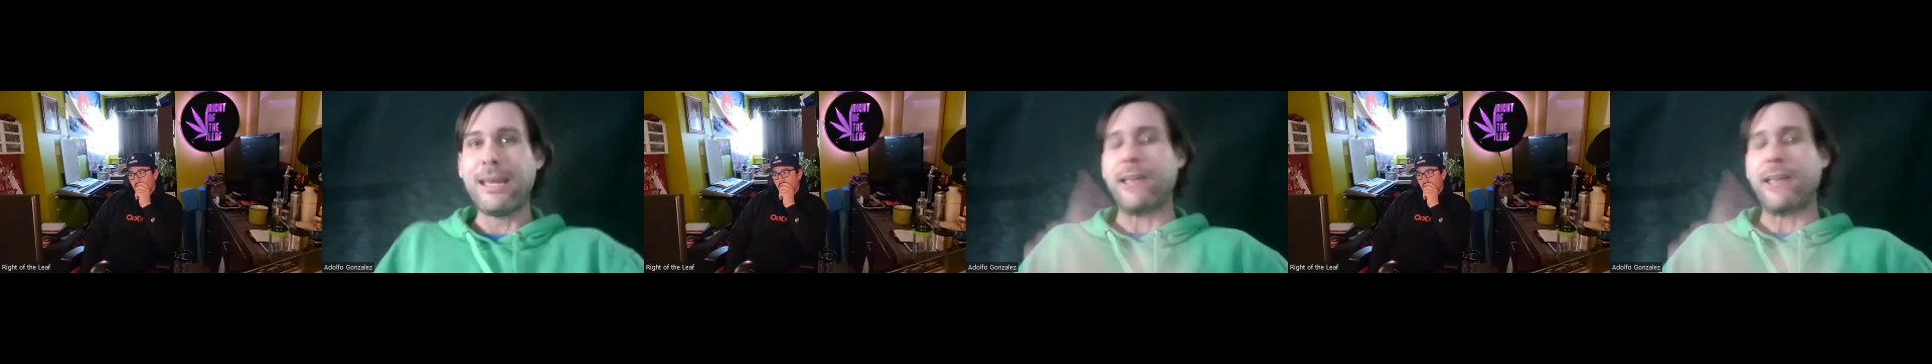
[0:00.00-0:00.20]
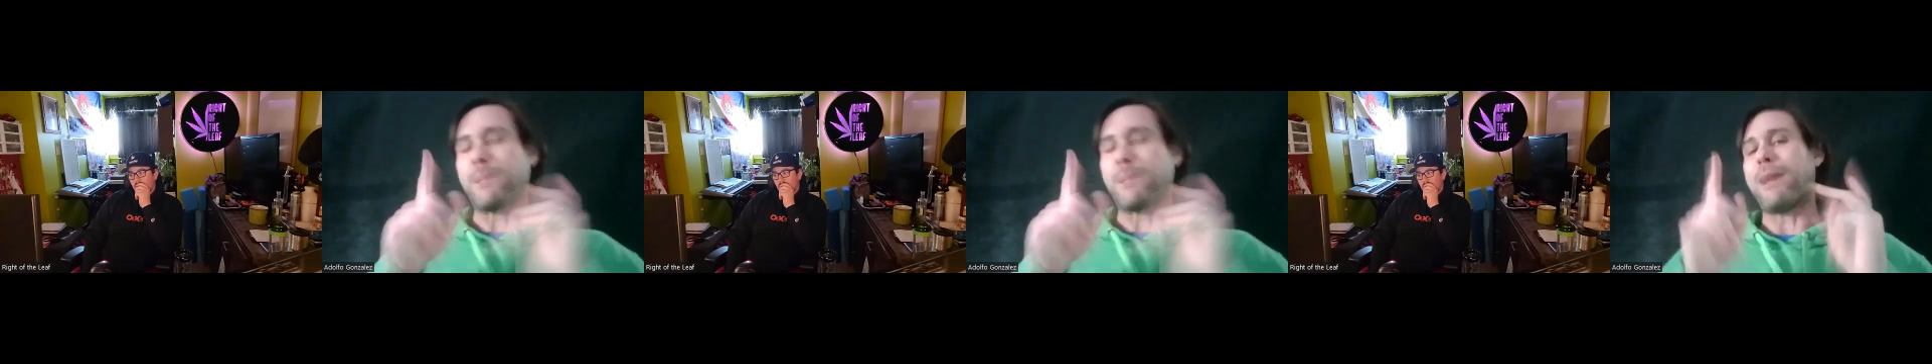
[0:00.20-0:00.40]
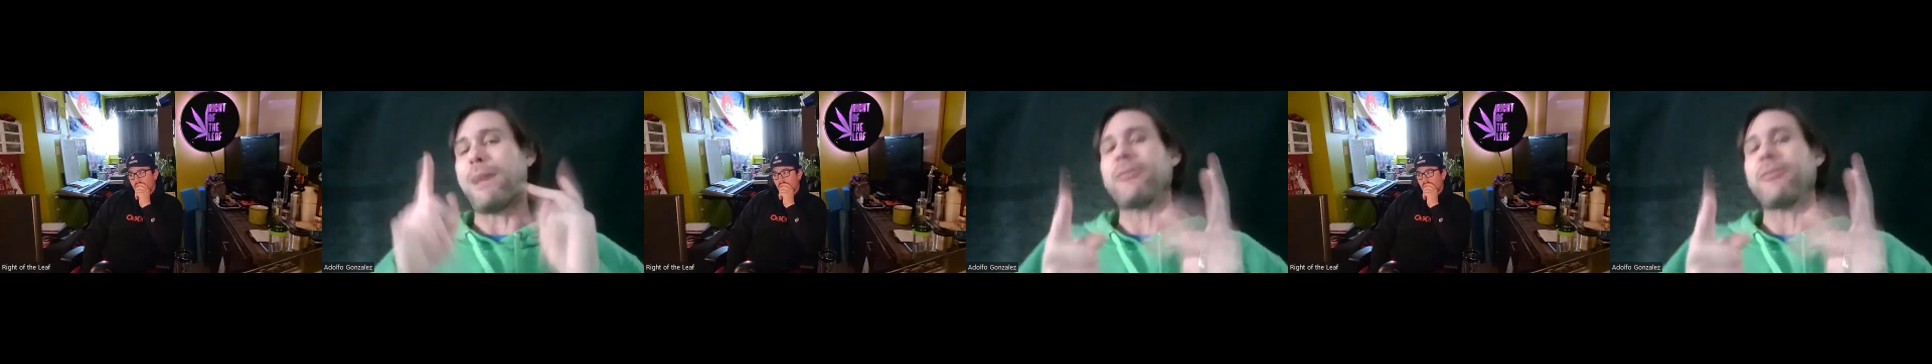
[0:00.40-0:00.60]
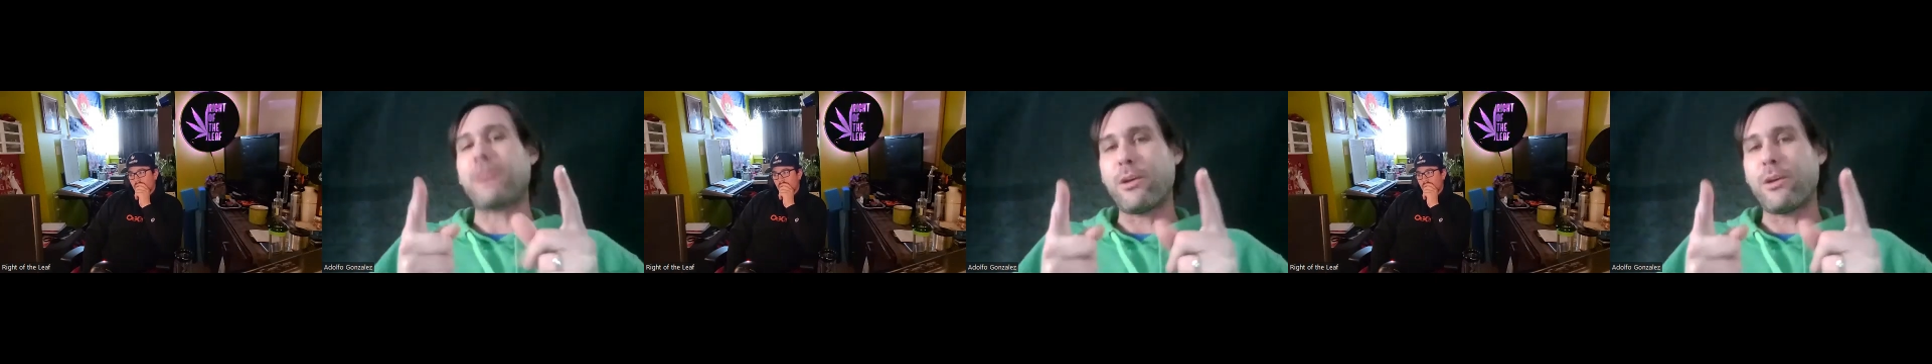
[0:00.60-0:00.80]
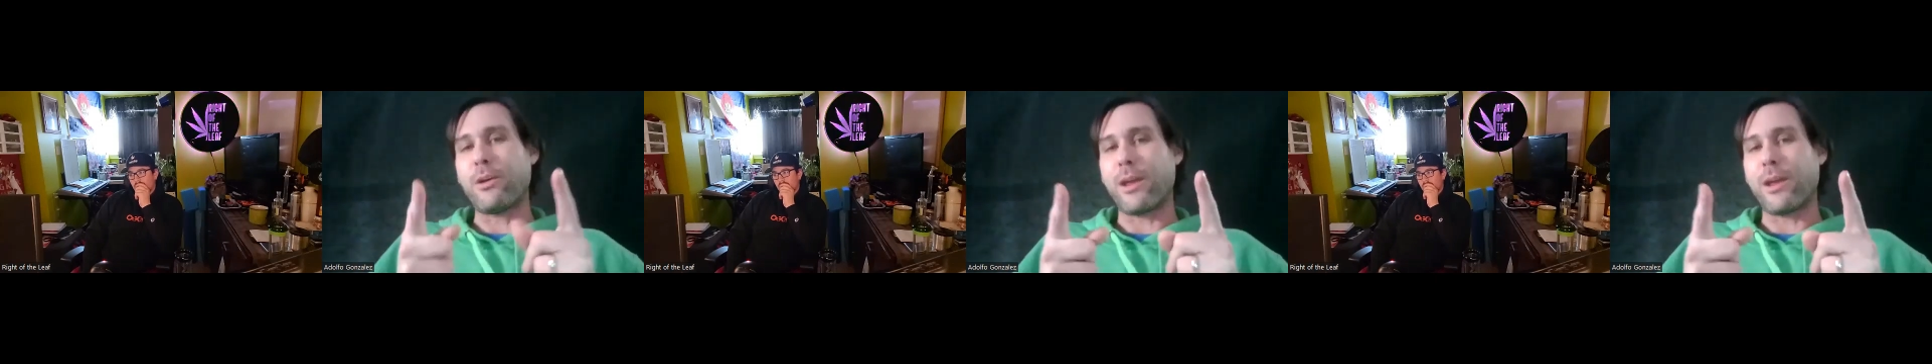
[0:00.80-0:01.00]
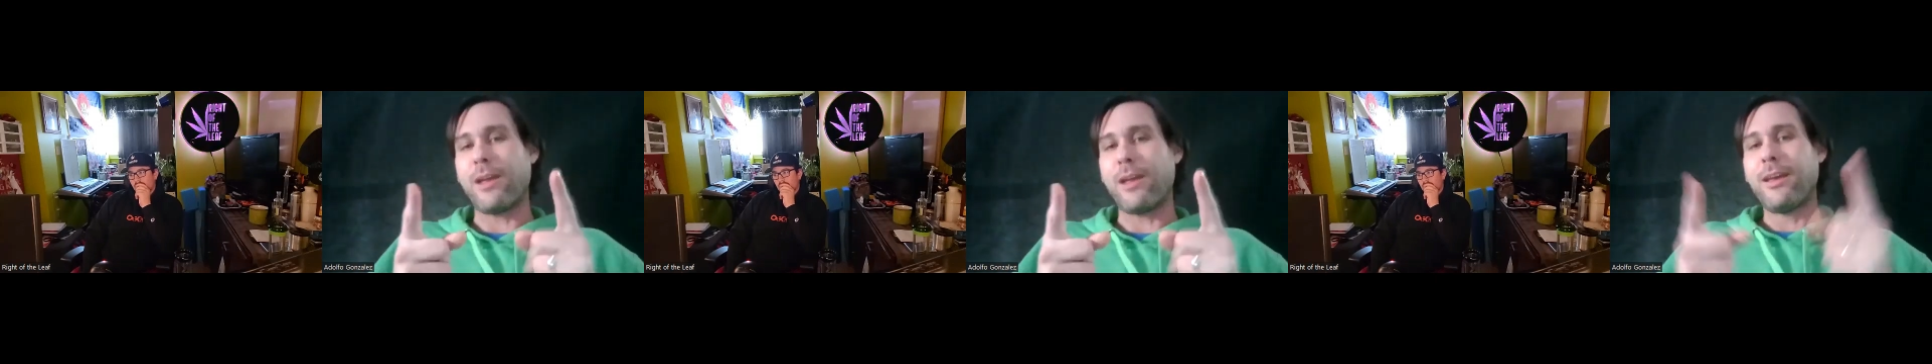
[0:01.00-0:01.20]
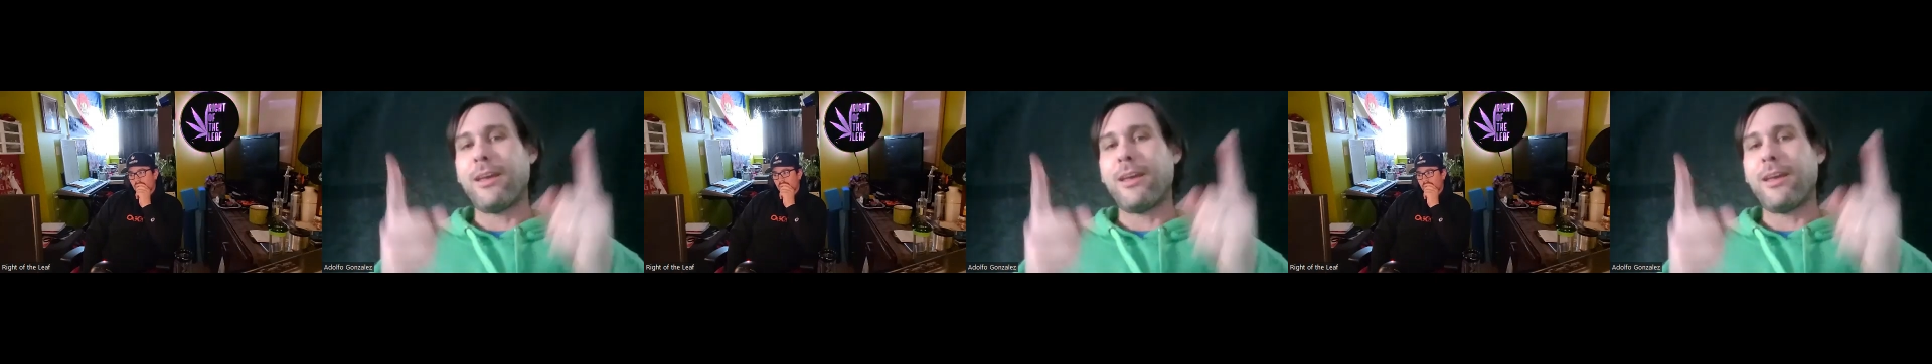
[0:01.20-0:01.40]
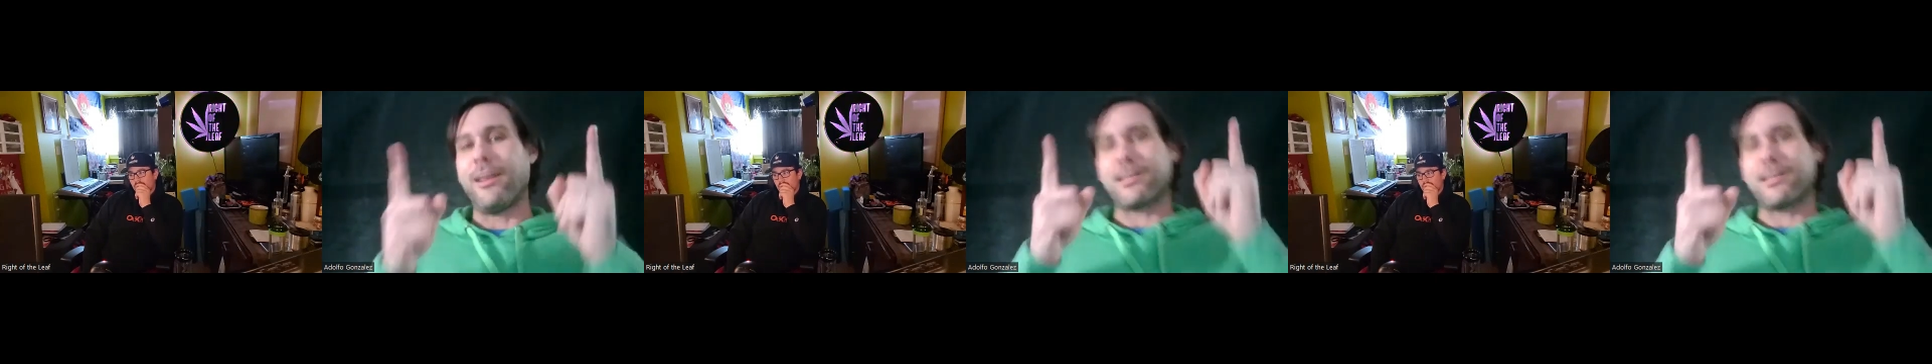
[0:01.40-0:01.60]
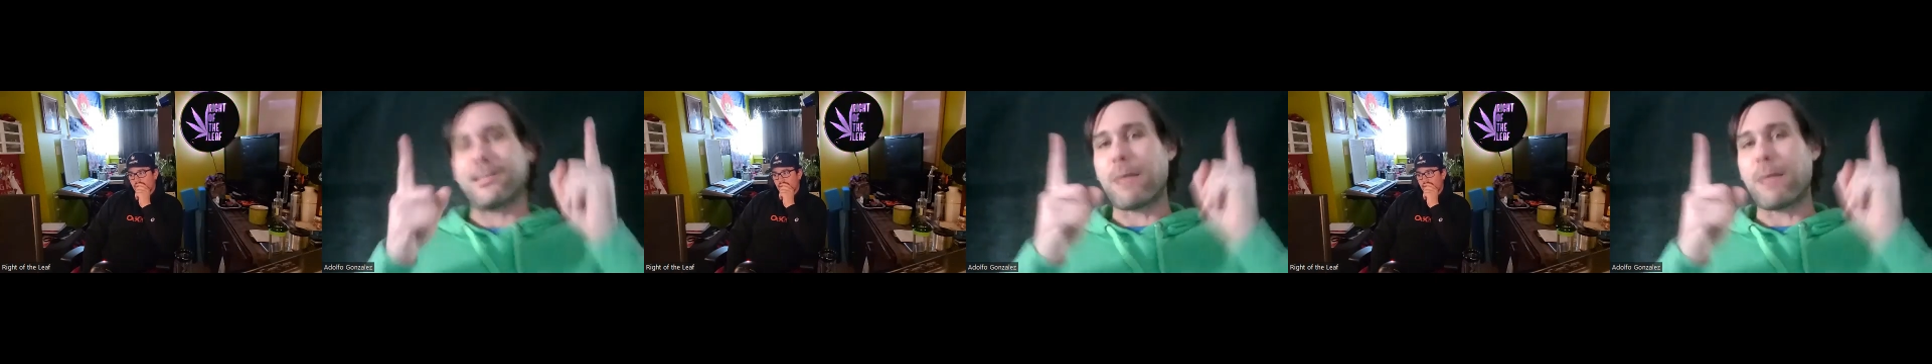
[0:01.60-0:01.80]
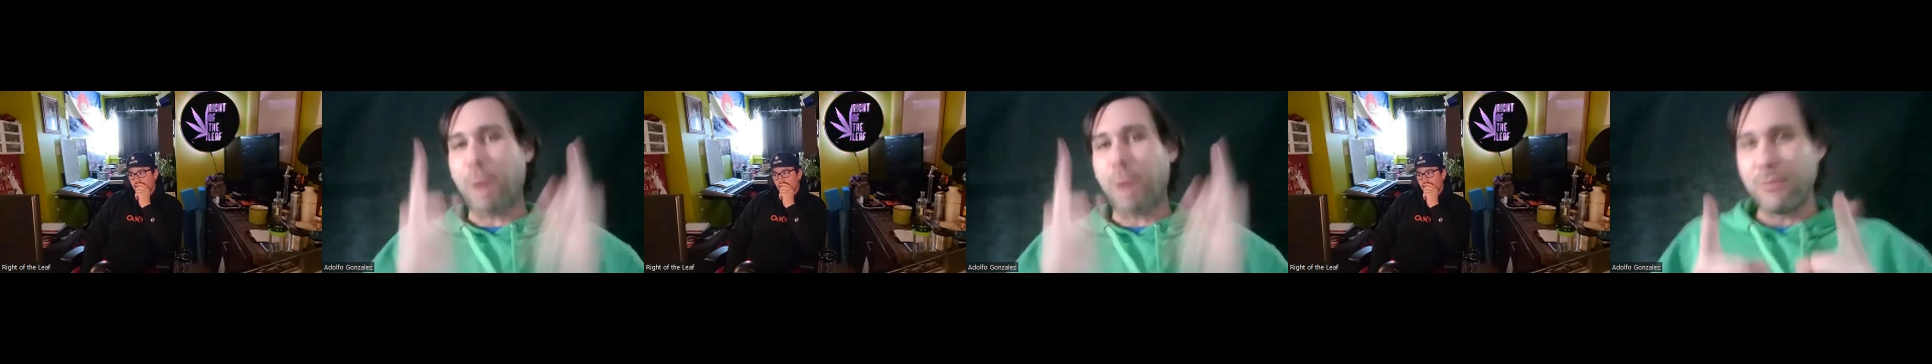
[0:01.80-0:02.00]
It's a pet theory. It's
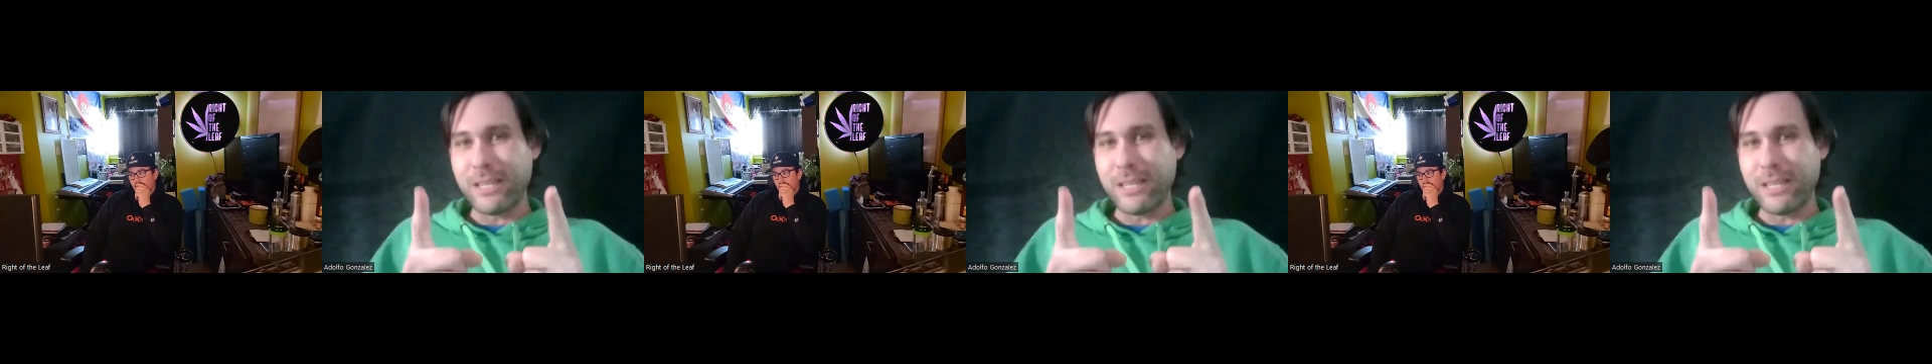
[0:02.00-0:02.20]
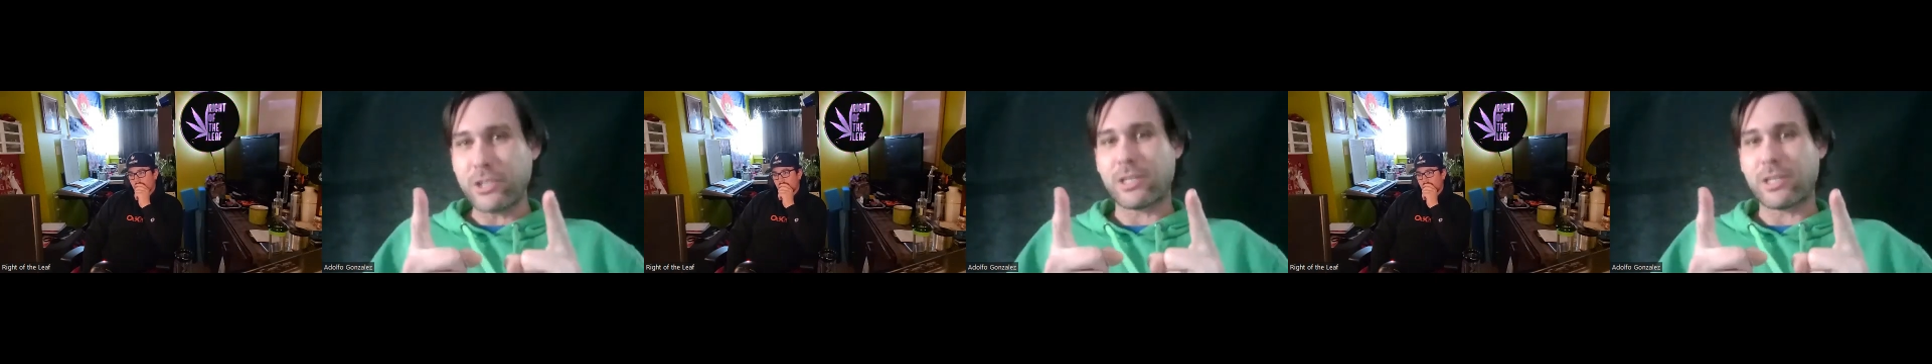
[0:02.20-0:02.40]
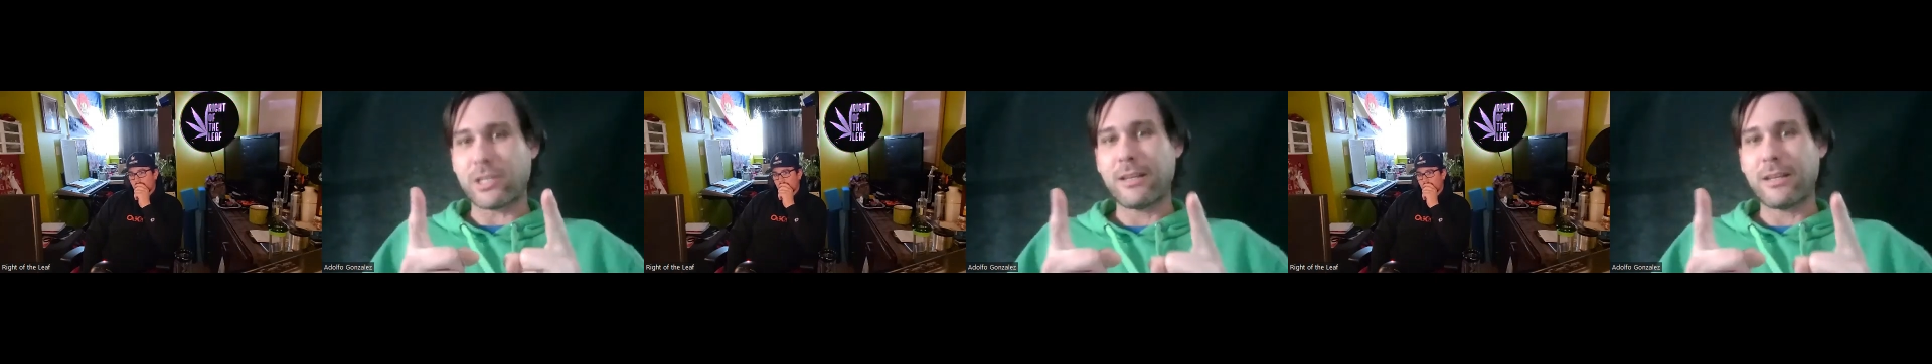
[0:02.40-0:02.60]
not published.